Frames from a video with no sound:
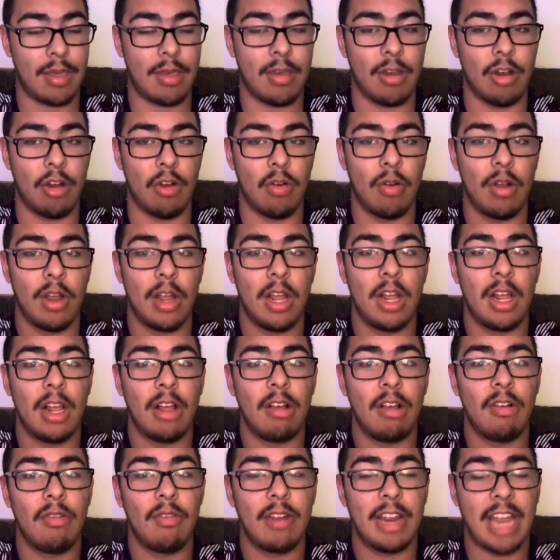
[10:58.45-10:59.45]
So
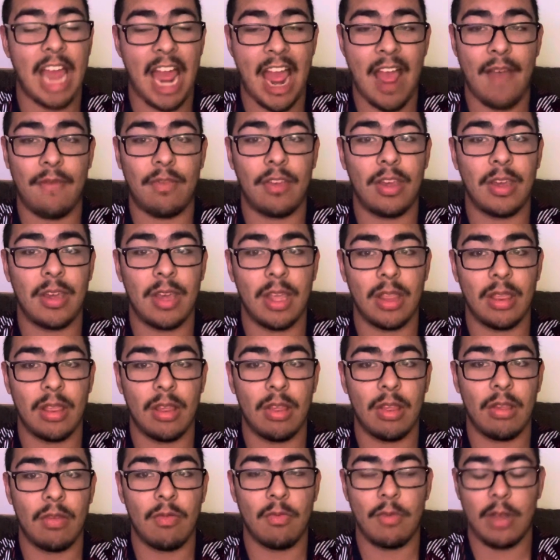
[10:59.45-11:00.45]
we have to get
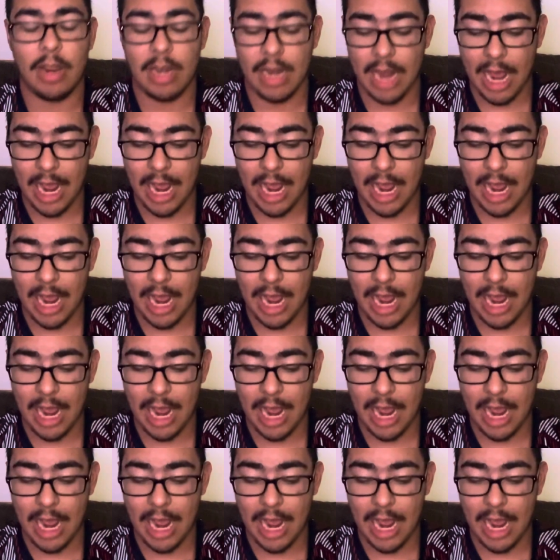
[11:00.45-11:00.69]
this win.